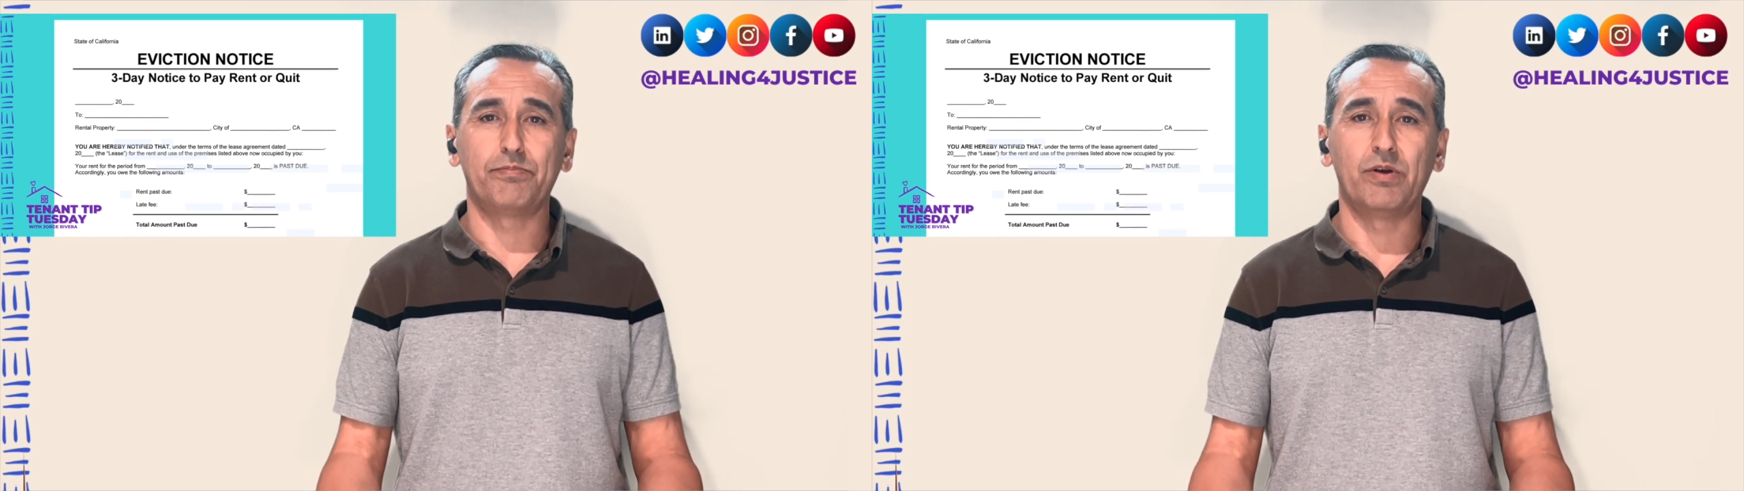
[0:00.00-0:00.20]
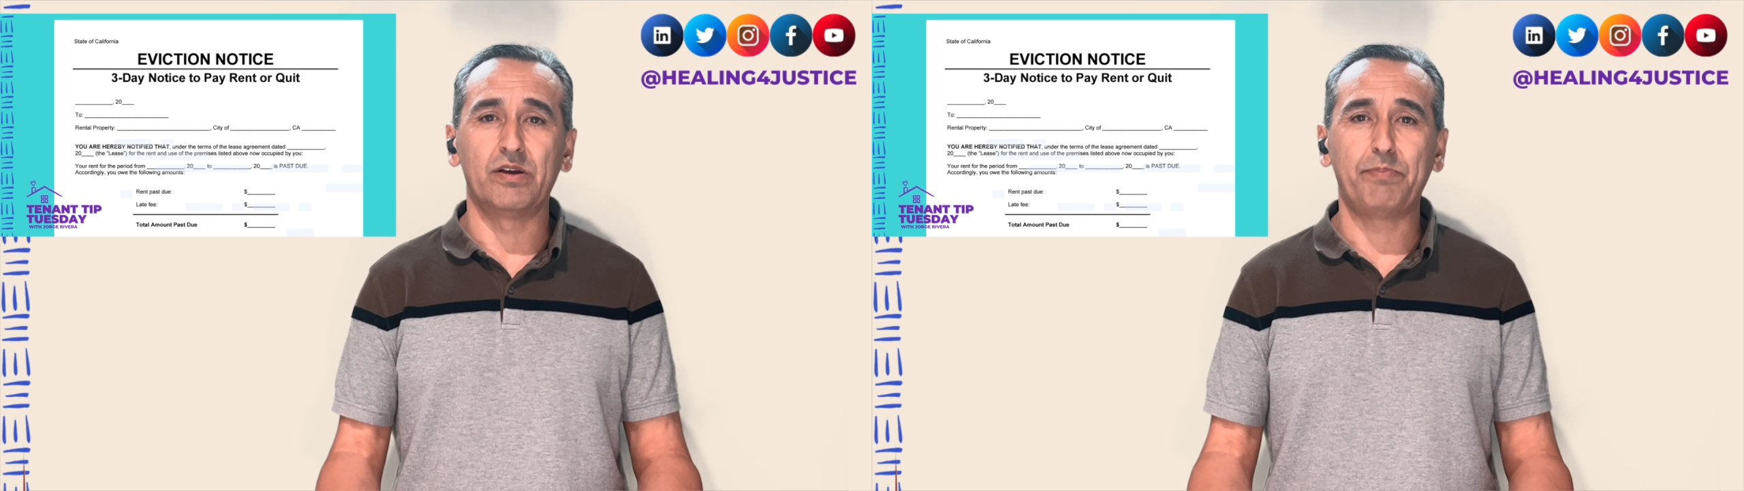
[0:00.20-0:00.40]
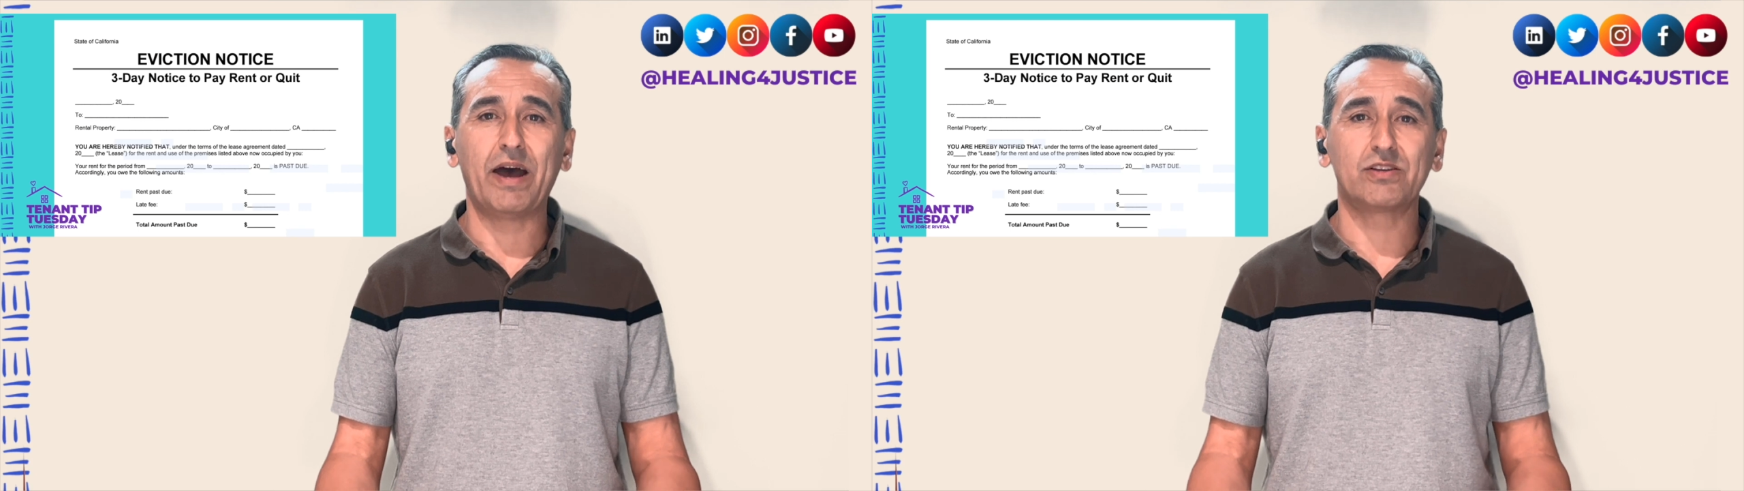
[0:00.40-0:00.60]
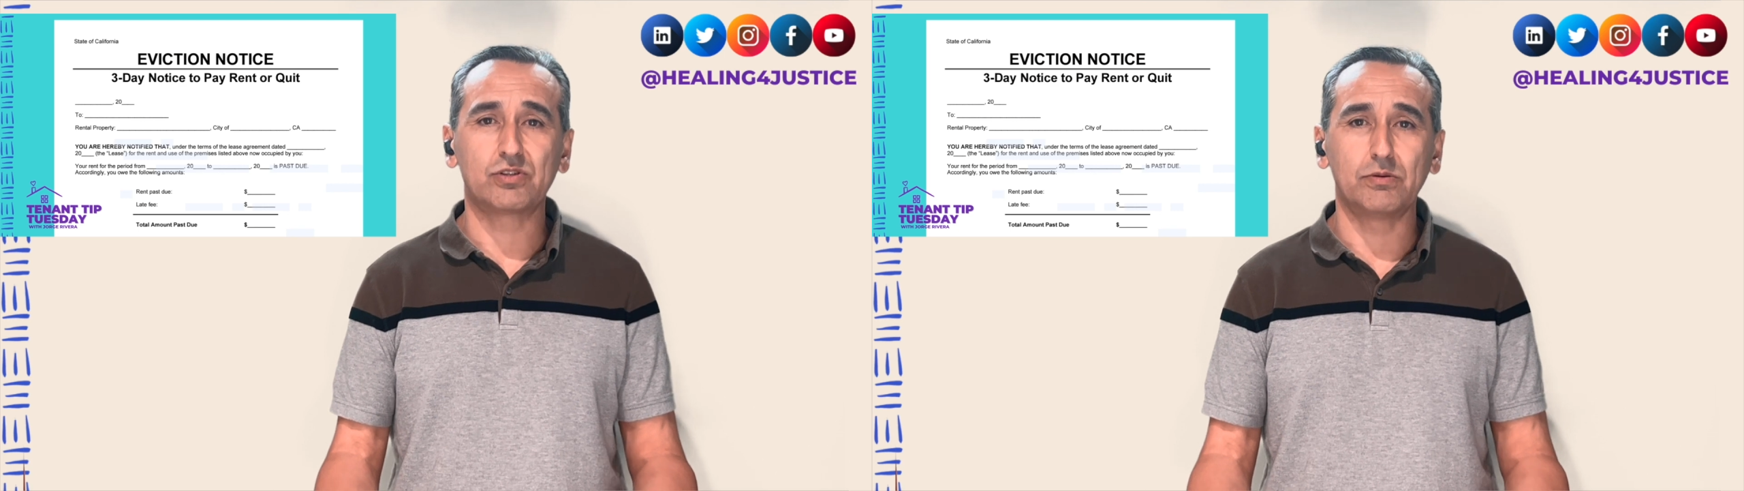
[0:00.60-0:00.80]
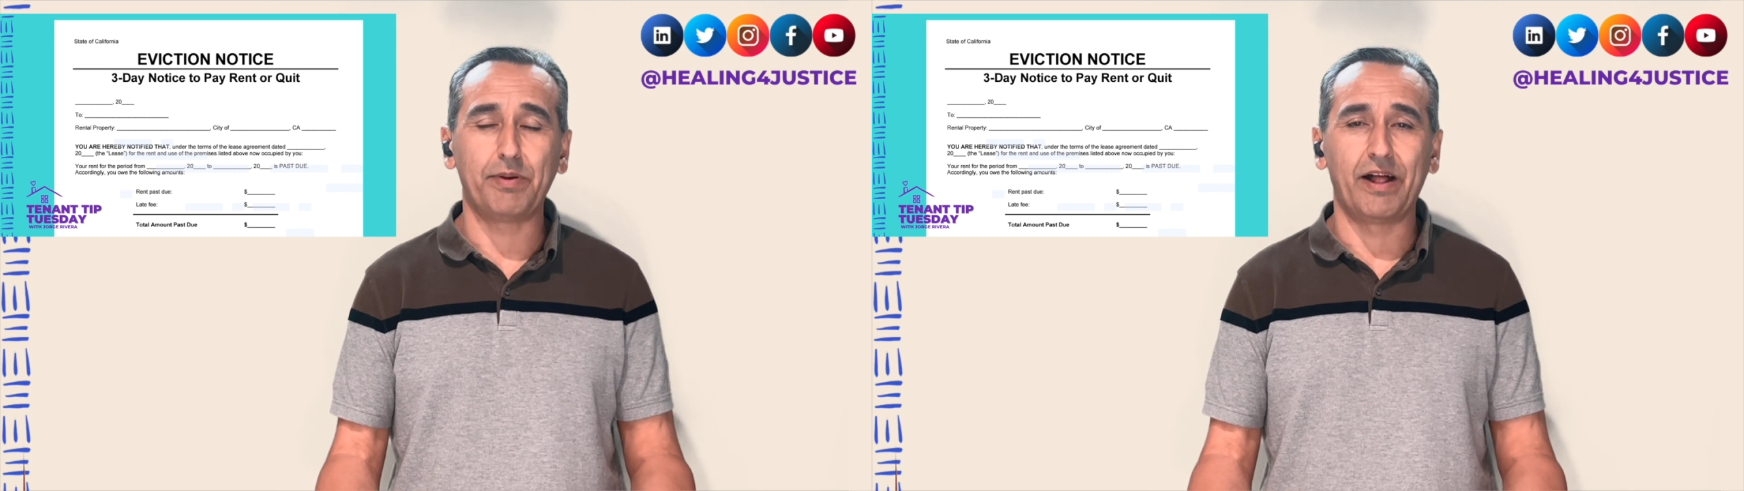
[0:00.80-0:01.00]
a past
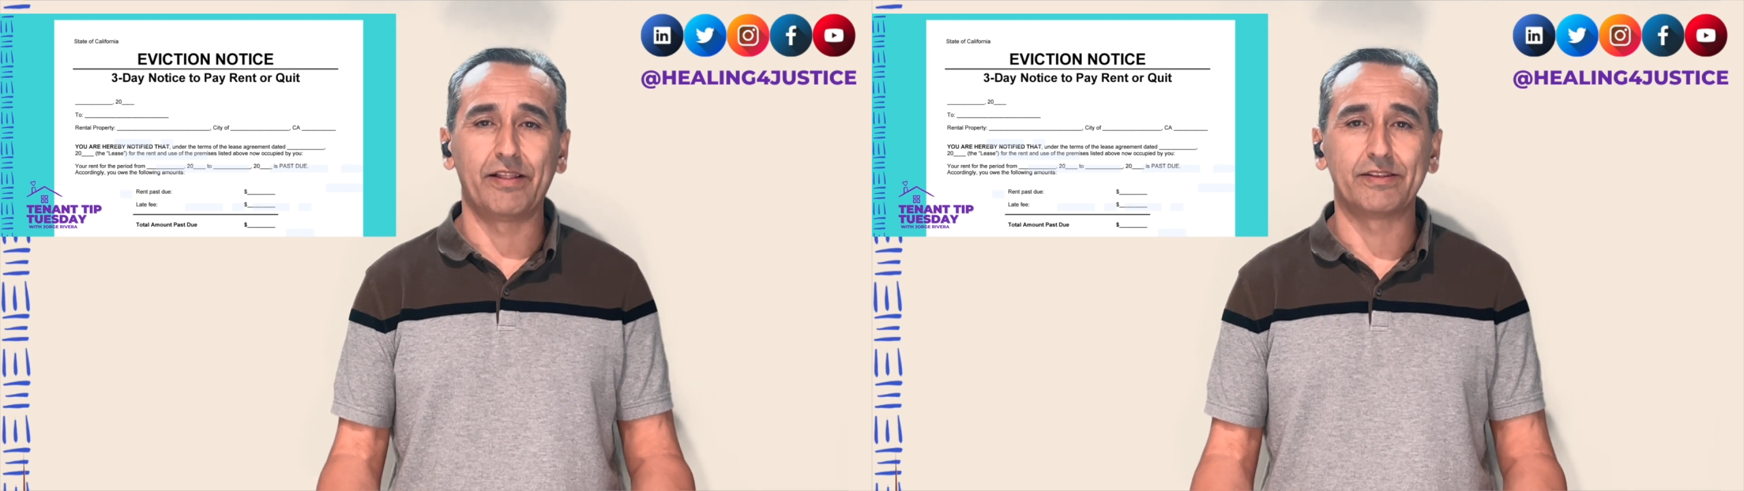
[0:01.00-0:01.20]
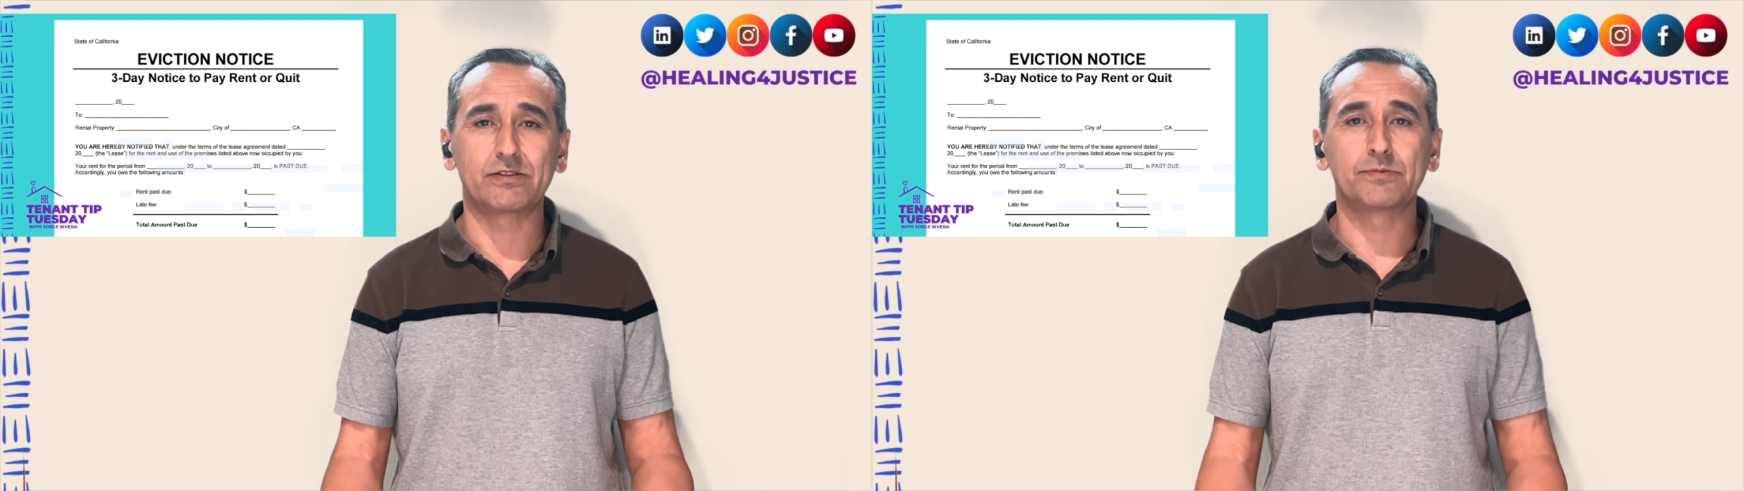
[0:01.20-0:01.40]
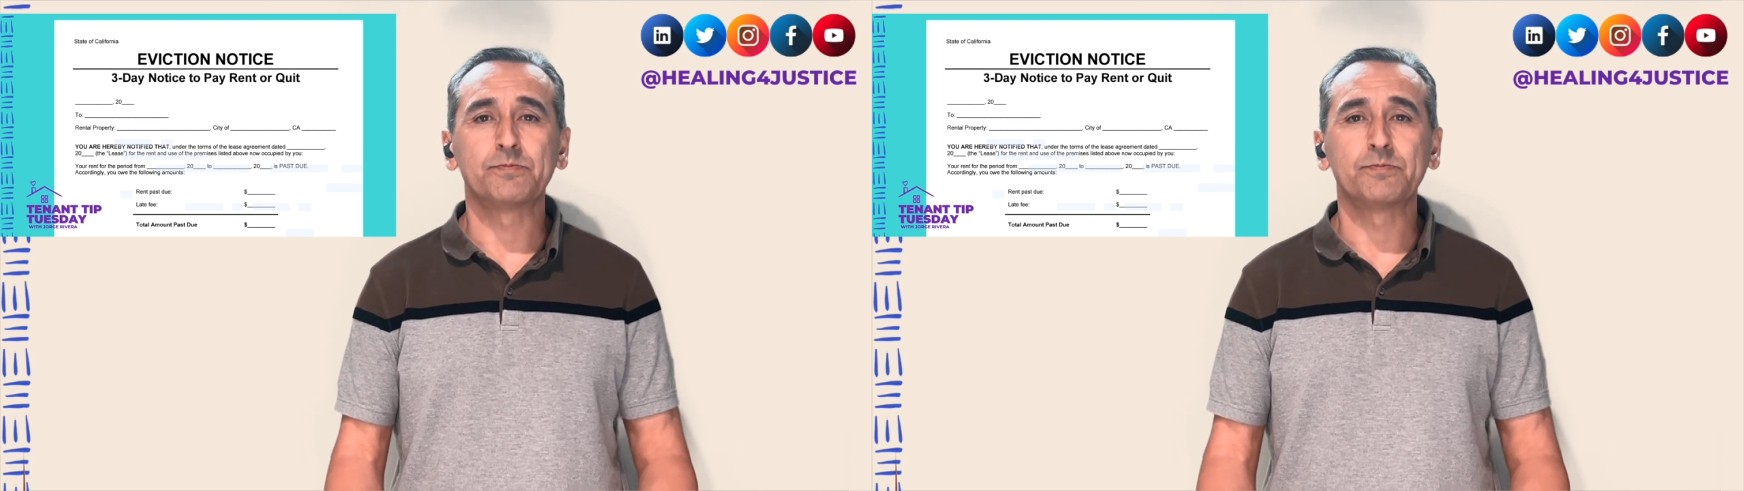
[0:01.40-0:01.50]
due balance